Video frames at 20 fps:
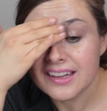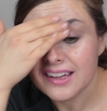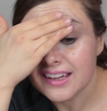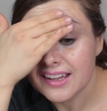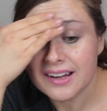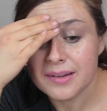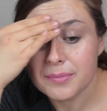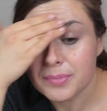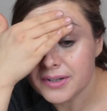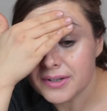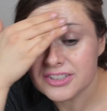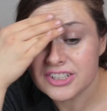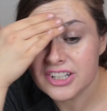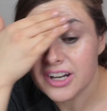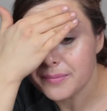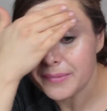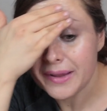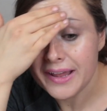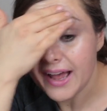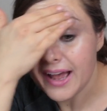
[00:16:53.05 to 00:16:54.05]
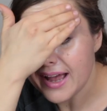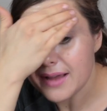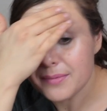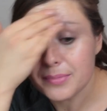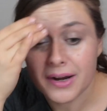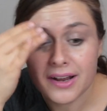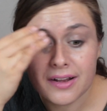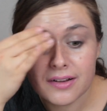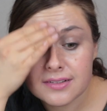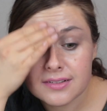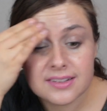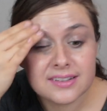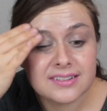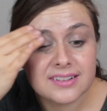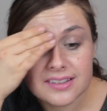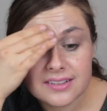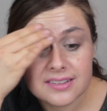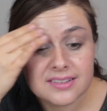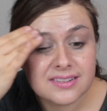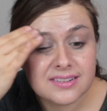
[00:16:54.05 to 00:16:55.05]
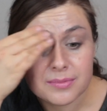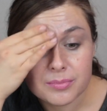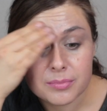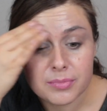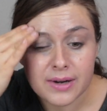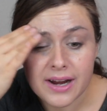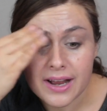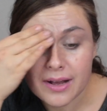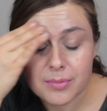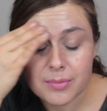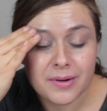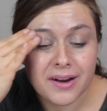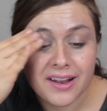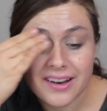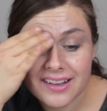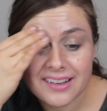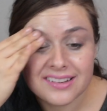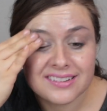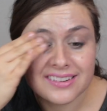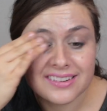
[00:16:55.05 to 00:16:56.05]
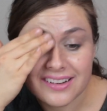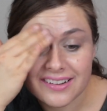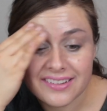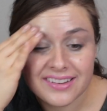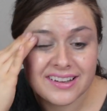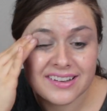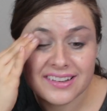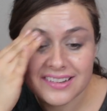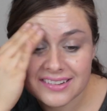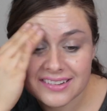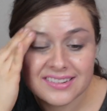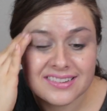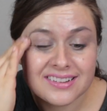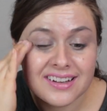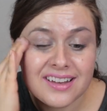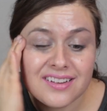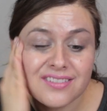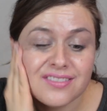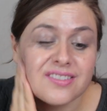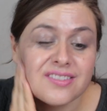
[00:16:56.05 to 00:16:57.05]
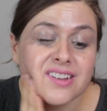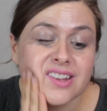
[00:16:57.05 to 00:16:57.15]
and I brush it on my eyebrows because I use some brow products and all that good stuff.